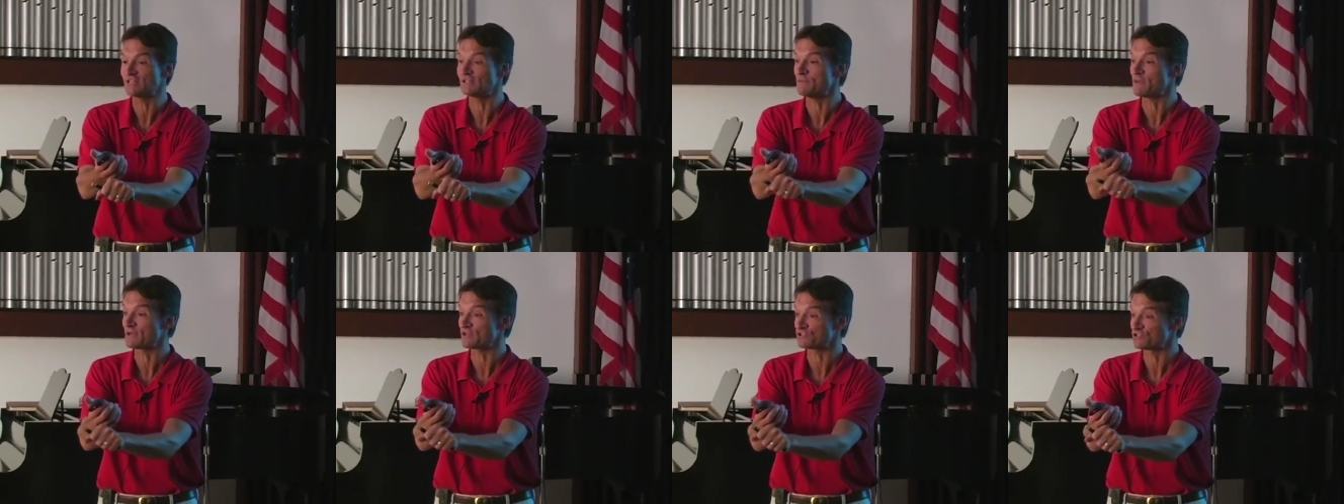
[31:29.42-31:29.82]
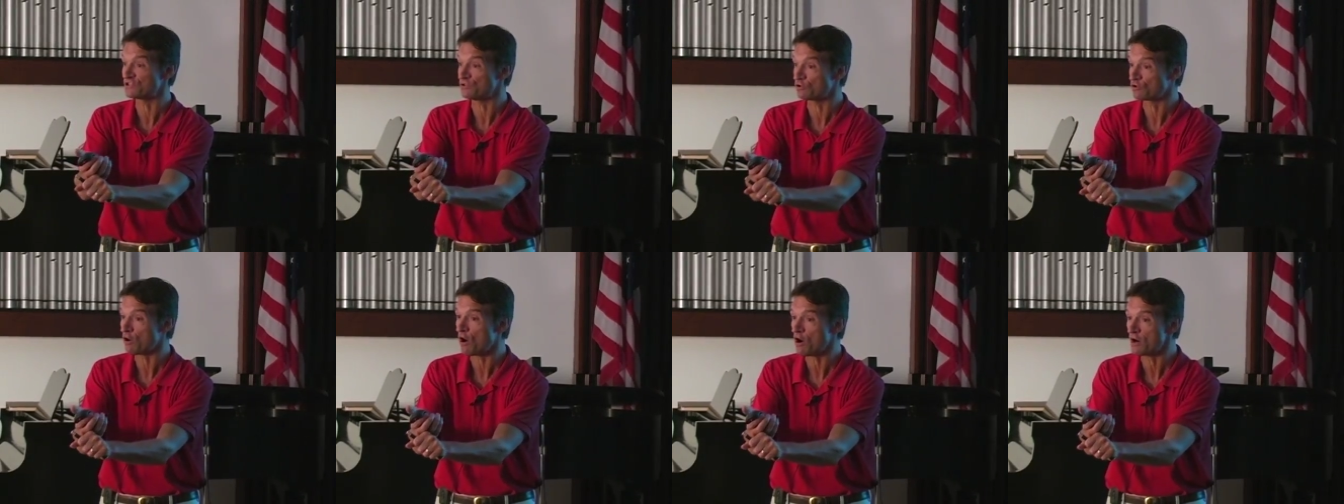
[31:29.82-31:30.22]
to make
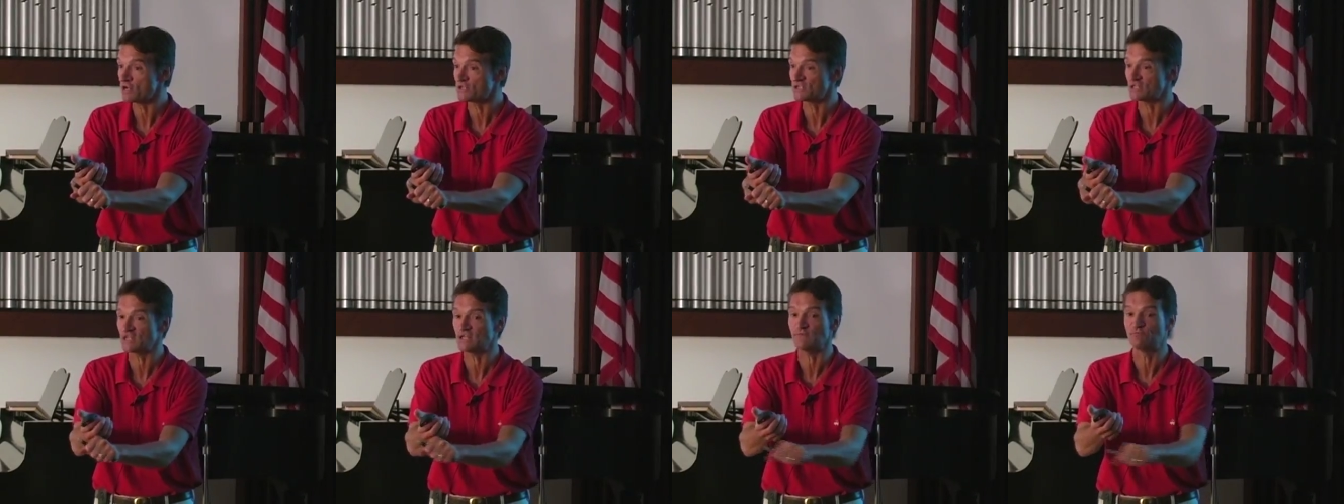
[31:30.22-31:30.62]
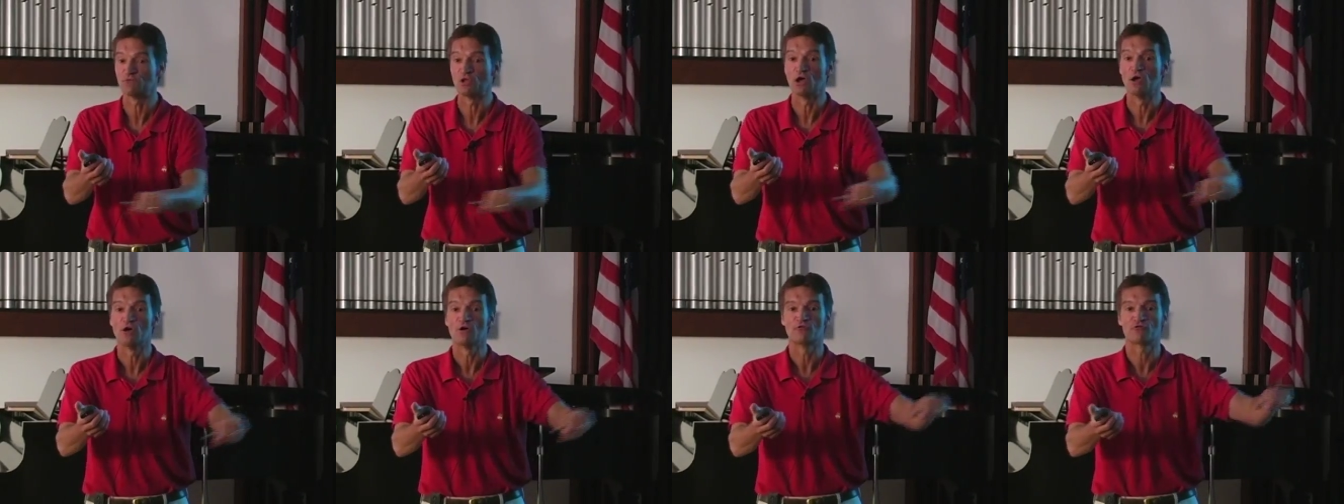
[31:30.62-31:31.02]
acetylcarnitine,
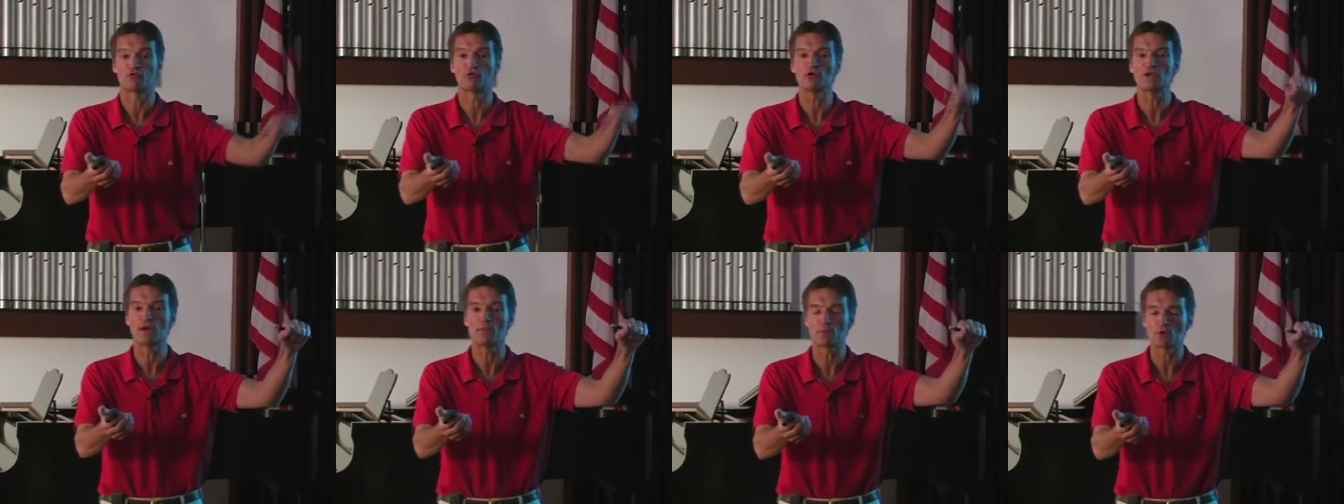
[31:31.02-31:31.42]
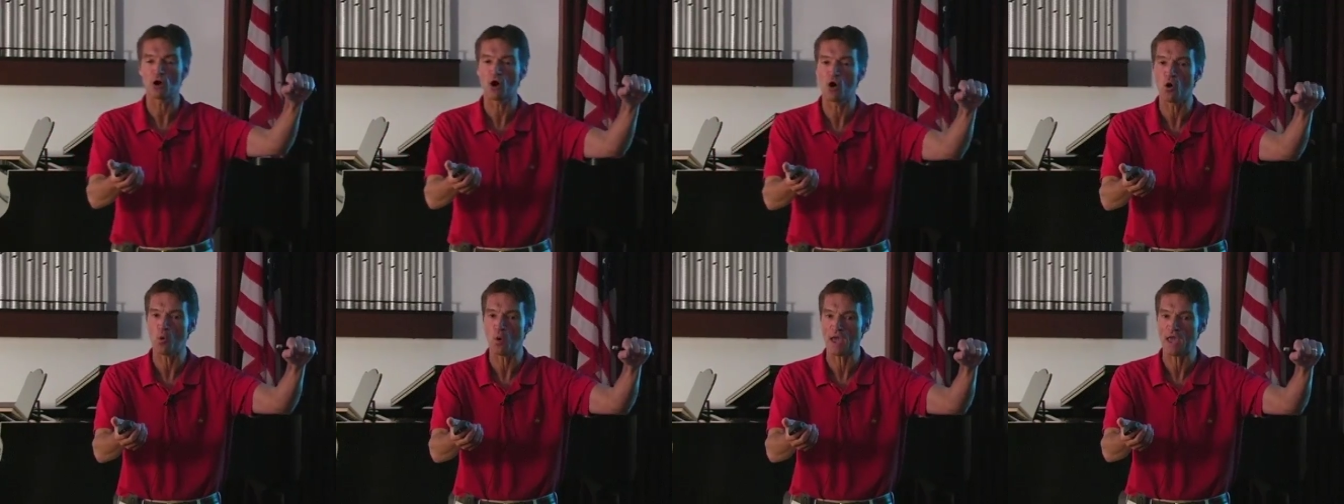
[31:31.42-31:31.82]
free up
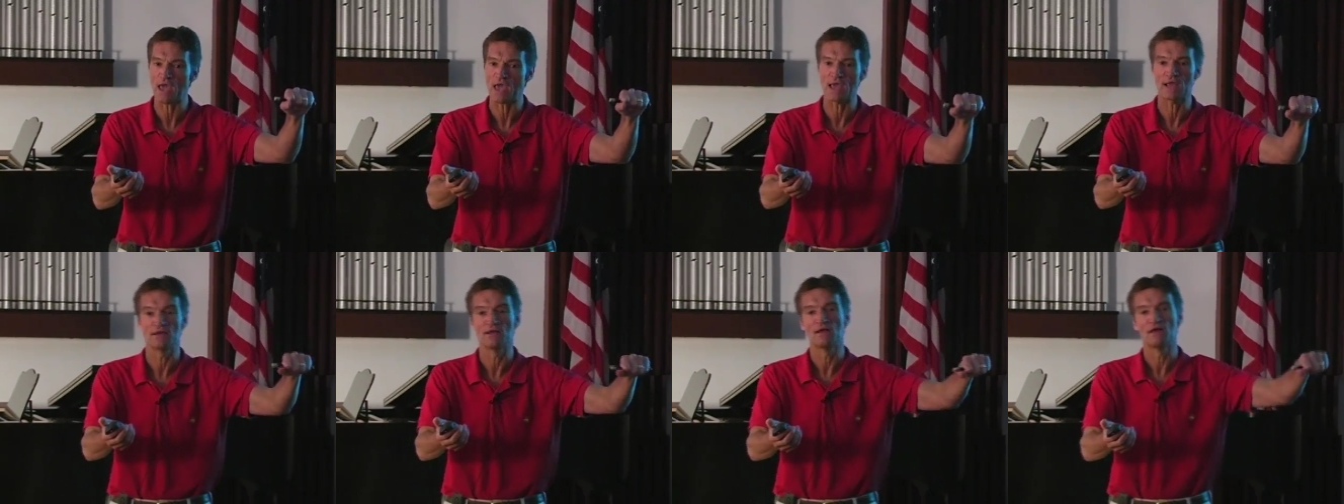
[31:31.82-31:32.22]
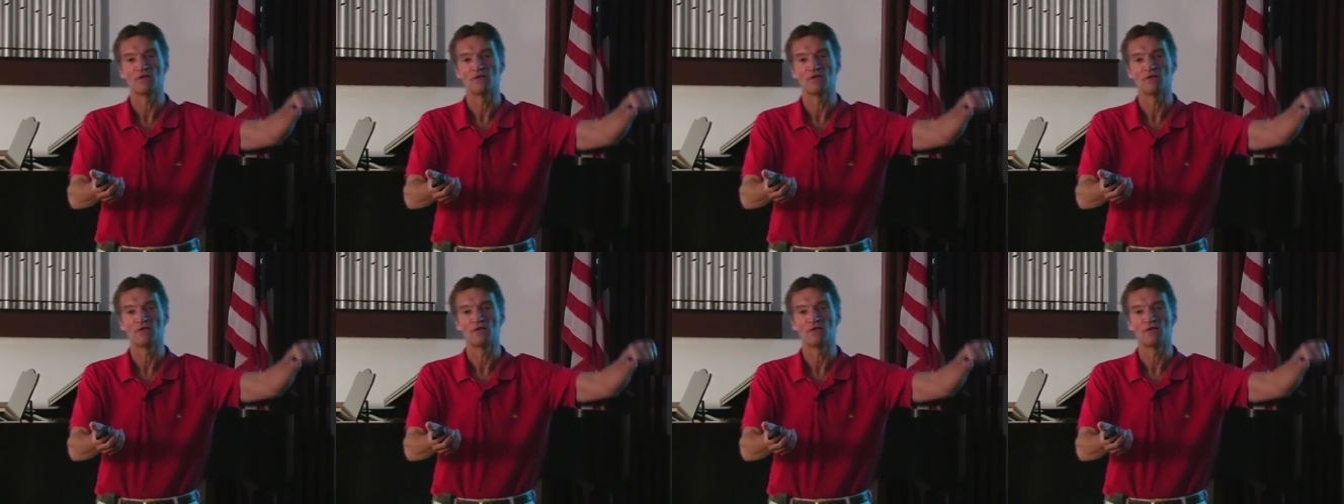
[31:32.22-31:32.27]
CoA,